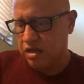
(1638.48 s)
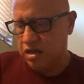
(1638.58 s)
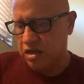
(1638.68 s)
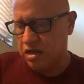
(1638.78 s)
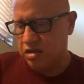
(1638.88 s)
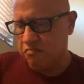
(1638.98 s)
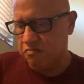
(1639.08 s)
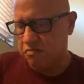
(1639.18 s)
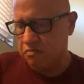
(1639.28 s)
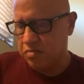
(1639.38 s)

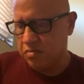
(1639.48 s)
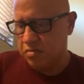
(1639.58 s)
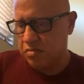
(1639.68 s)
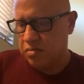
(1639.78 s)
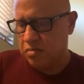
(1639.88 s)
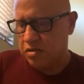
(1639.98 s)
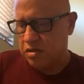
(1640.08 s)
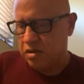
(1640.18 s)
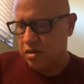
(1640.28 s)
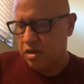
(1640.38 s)
Um,
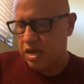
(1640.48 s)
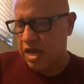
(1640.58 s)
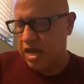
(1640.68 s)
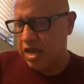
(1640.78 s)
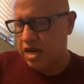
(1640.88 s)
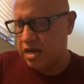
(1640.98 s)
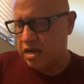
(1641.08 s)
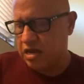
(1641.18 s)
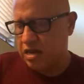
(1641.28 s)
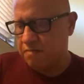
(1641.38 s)
and
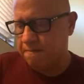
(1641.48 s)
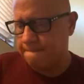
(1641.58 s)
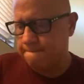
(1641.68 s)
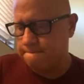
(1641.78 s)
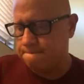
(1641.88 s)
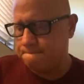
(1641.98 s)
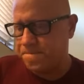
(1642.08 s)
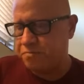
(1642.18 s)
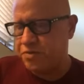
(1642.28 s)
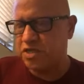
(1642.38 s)

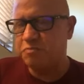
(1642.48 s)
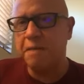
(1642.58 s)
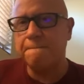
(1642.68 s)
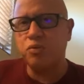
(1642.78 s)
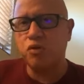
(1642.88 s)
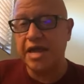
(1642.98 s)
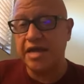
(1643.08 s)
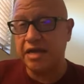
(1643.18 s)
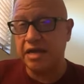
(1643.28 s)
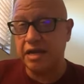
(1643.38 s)
there's been a
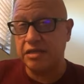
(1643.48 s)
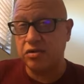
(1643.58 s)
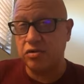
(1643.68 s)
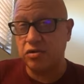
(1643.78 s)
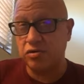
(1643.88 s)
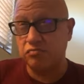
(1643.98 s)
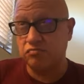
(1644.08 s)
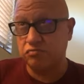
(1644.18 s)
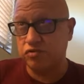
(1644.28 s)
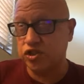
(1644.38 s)
break in at her
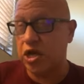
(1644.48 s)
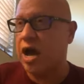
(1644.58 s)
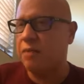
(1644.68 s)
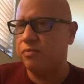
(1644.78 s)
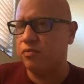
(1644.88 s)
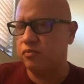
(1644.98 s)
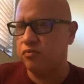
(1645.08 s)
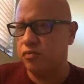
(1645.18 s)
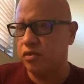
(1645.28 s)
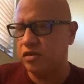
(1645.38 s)
shop
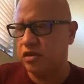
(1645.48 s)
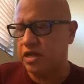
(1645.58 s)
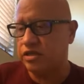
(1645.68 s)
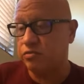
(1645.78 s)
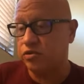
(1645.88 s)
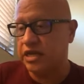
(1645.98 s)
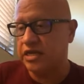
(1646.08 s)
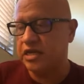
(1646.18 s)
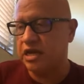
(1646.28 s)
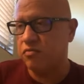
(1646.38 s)
at the
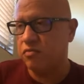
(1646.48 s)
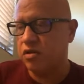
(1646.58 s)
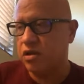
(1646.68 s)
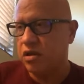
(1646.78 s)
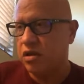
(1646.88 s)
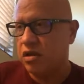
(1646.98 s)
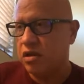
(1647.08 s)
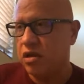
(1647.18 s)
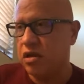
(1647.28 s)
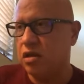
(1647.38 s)
Botanica.
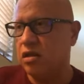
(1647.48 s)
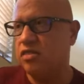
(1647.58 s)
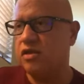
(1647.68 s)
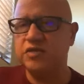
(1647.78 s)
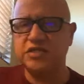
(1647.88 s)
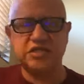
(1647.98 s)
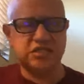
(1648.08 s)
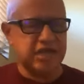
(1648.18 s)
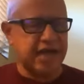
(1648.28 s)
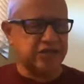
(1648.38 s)
Um, there was a
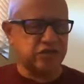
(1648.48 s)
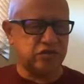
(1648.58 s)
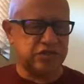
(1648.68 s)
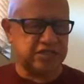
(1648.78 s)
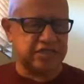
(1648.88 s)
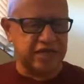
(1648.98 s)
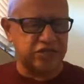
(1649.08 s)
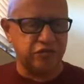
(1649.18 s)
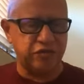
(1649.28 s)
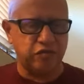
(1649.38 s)
stat. There's a
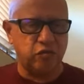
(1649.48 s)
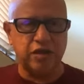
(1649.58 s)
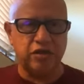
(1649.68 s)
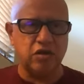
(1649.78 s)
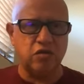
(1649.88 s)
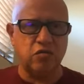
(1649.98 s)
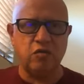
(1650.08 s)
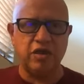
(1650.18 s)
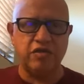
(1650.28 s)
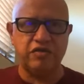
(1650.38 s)
statue in the window
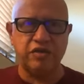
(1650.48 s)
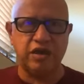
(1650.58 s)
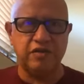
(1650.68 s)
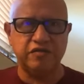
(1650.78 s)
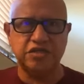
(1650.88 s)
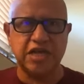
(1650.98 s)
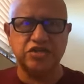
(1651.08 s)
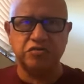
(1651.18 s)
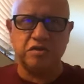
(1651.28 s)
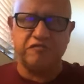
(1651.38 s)
with uh, a
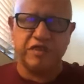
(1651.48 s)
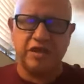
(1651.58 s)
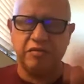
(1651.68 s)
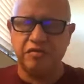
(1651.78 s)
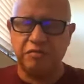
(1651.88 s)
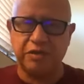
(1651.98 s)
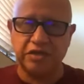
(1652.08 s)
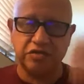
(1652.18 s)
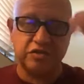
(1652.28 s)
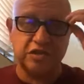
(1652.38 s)
statue of the, the
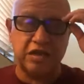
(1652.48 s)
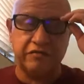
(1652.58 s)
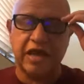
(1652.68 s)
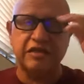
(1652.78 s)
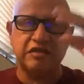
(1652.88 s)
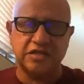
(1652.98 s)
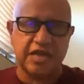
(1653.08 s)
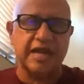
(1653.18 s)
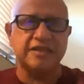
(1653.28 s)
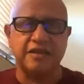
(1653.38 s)
patron saint of Saint
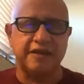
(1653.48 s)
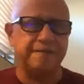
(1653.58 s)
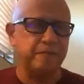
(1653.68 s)
Anthony.